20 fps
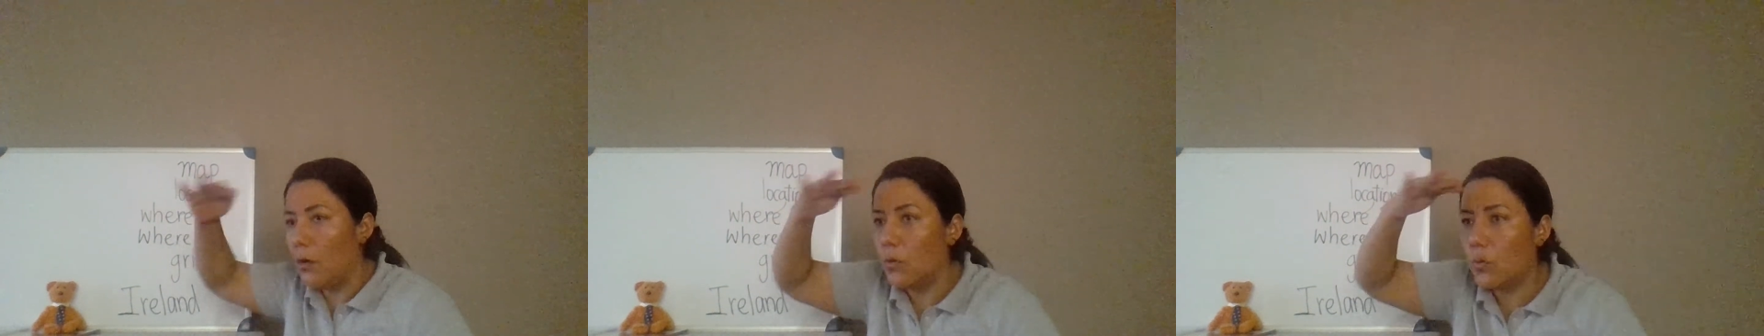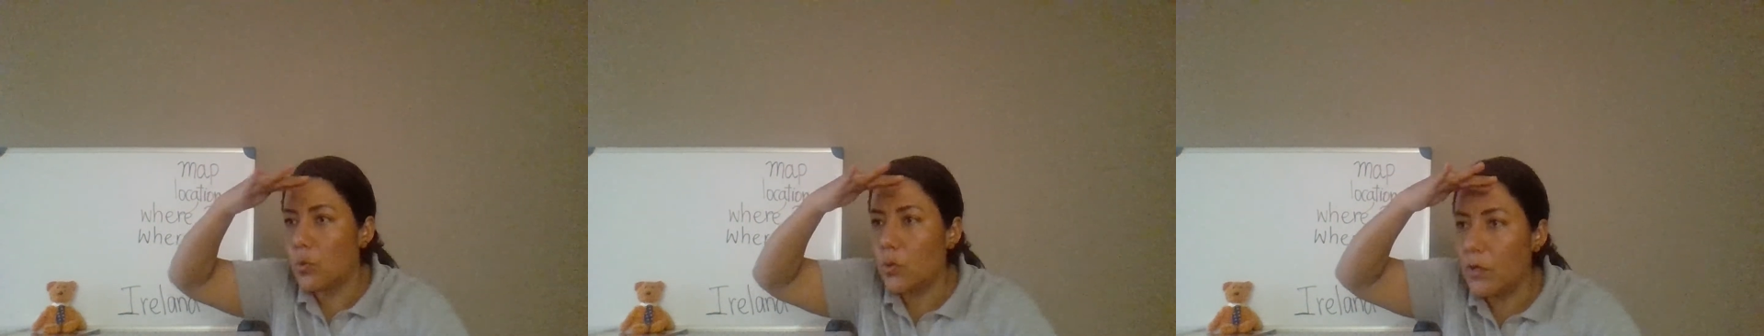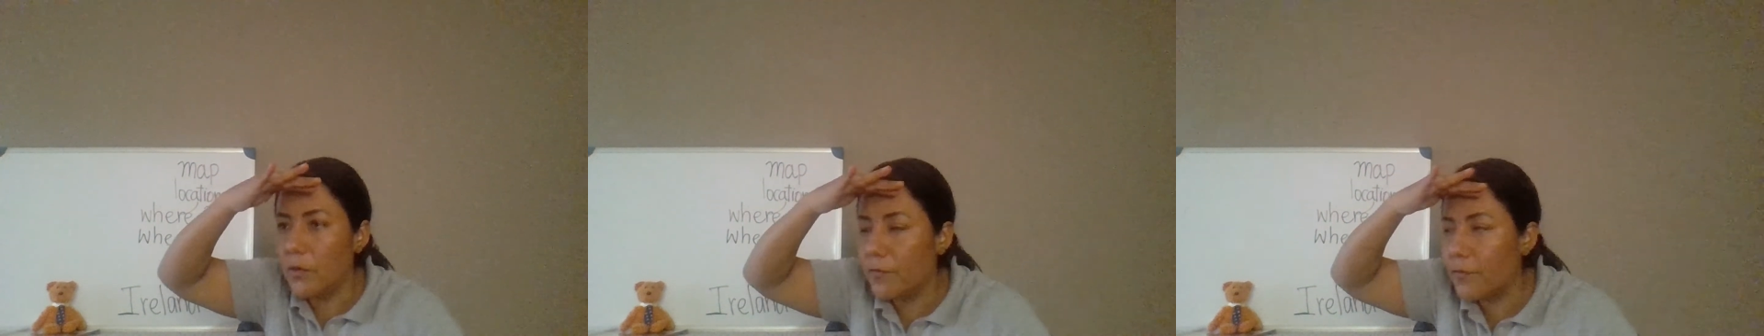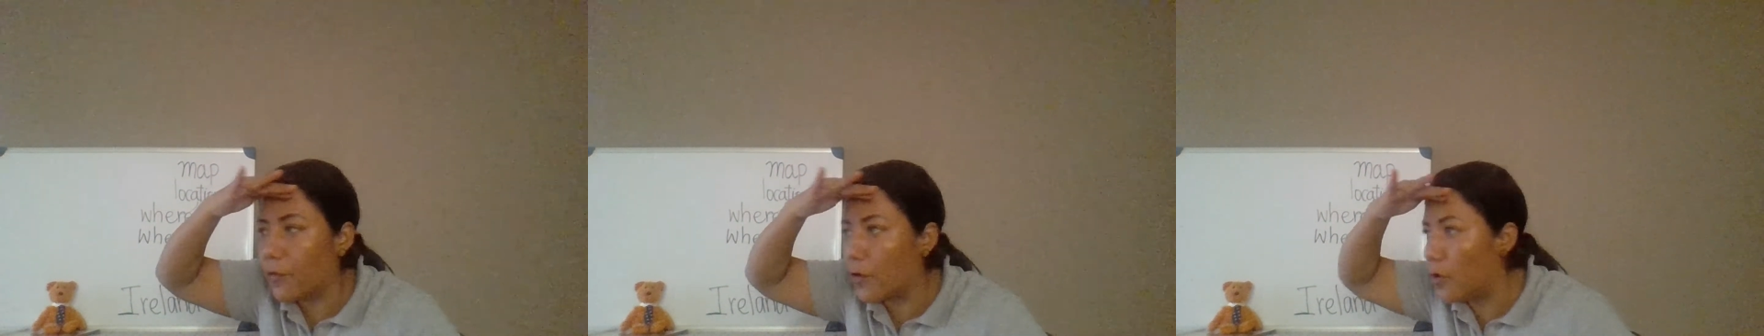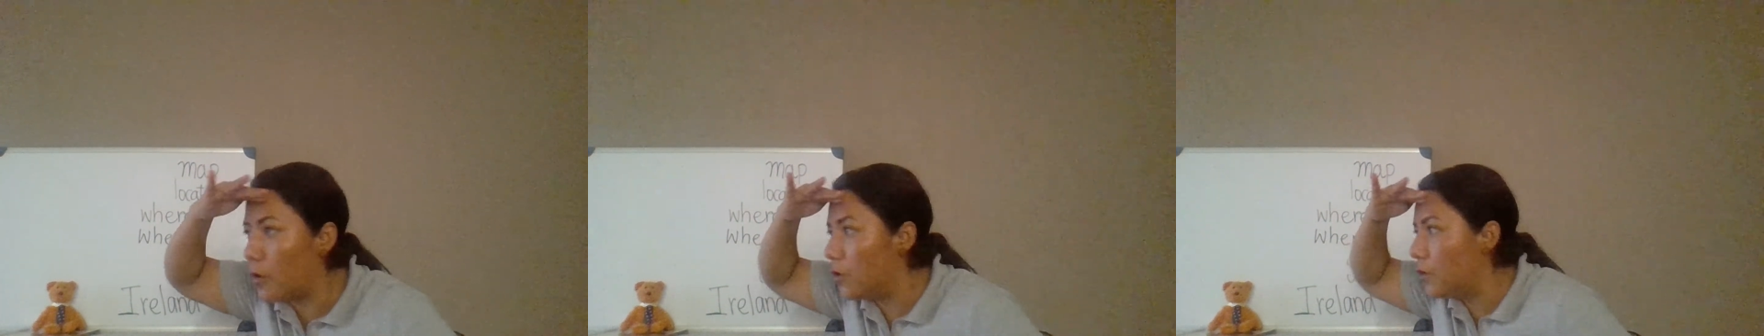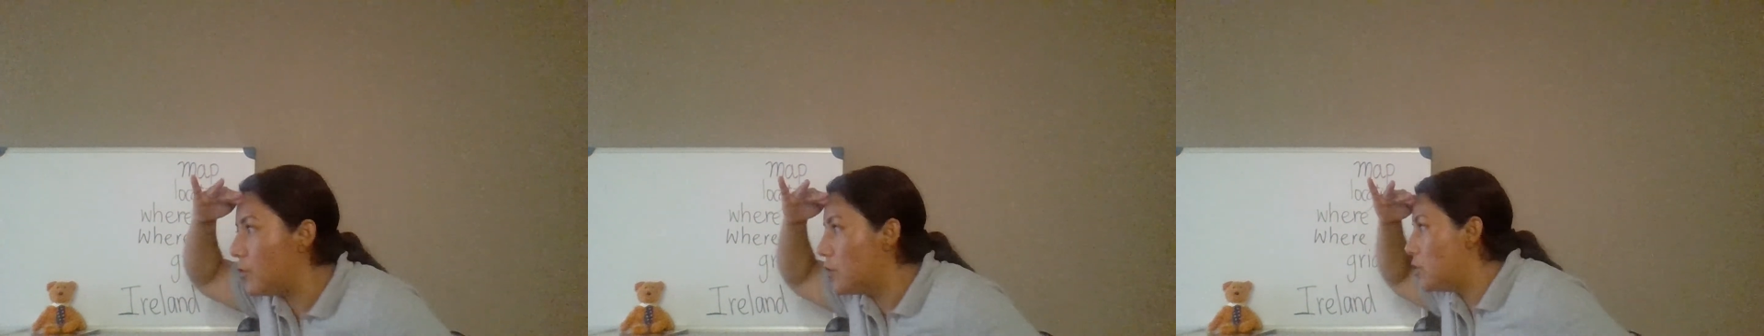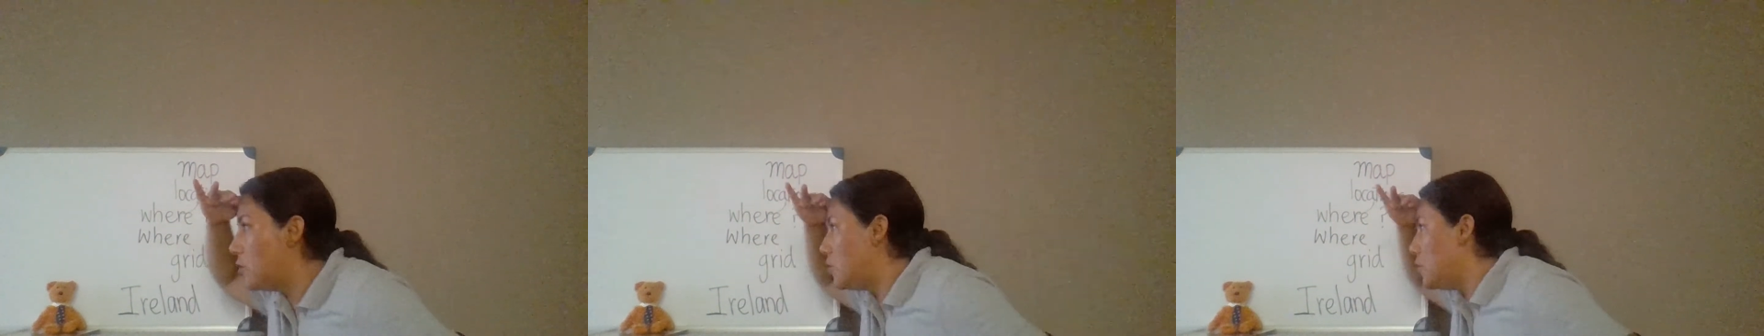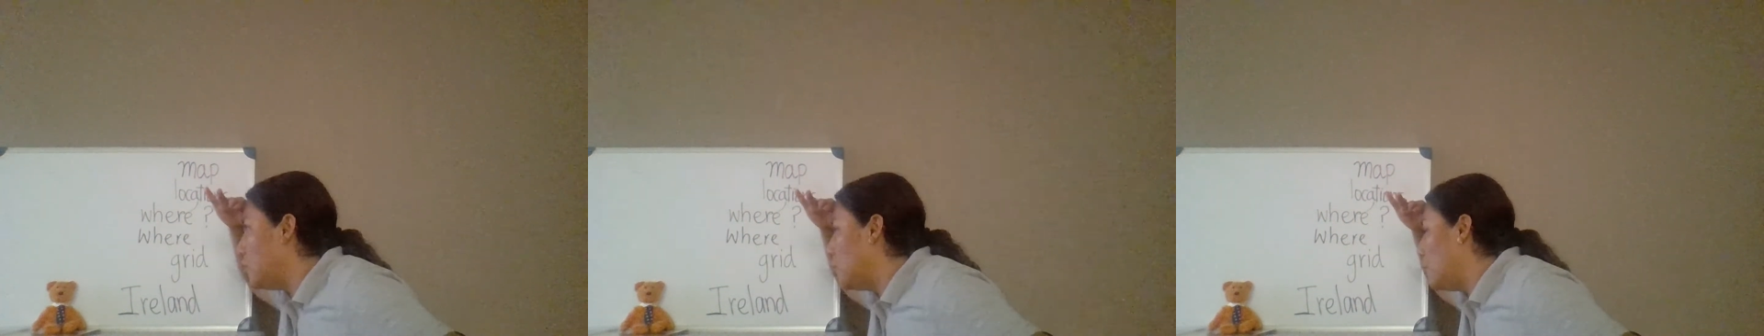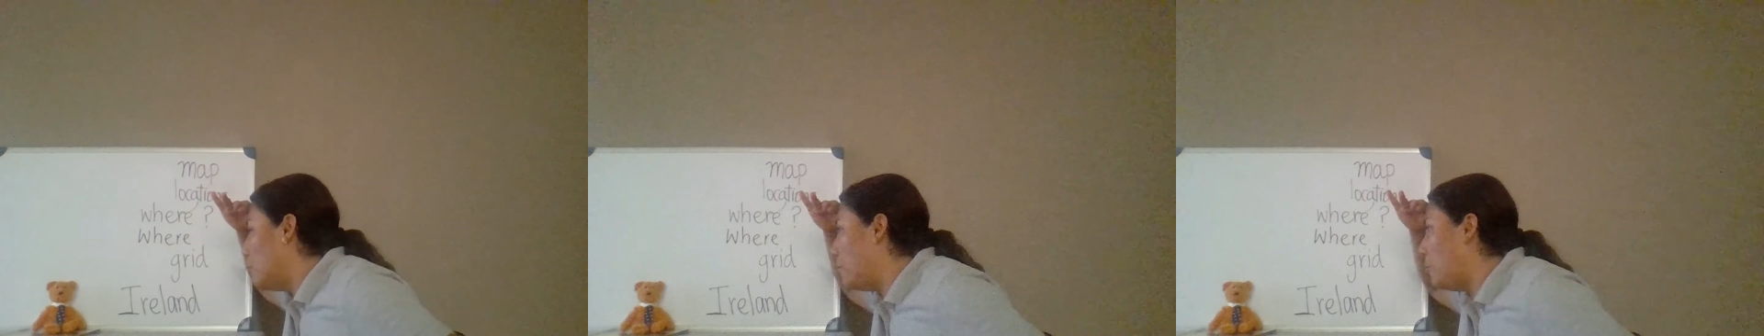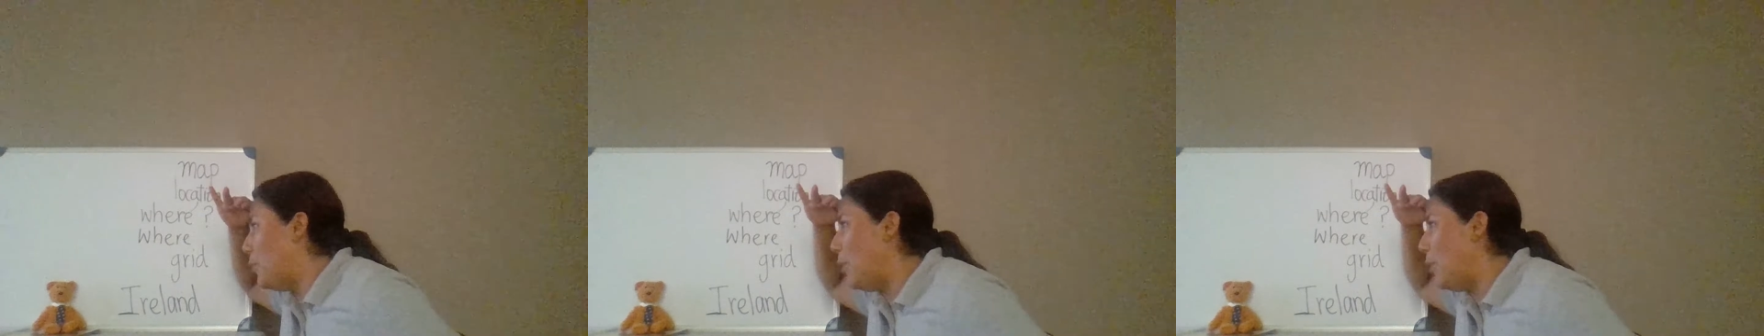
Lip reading: refers to